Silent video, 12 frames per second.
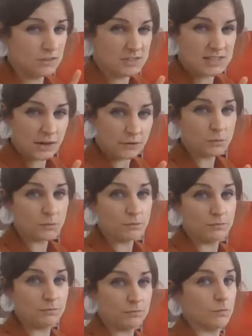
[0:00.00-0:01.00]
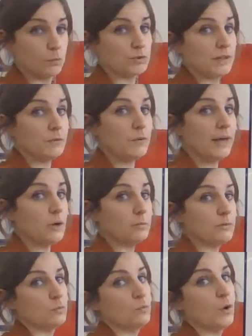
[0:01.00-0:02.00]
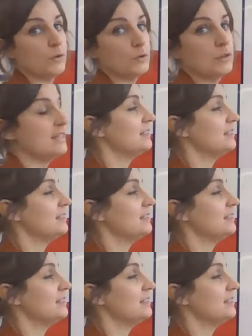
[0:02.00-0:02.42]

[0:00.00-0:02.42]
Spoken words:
to just tell you, we'll tell your helpers what you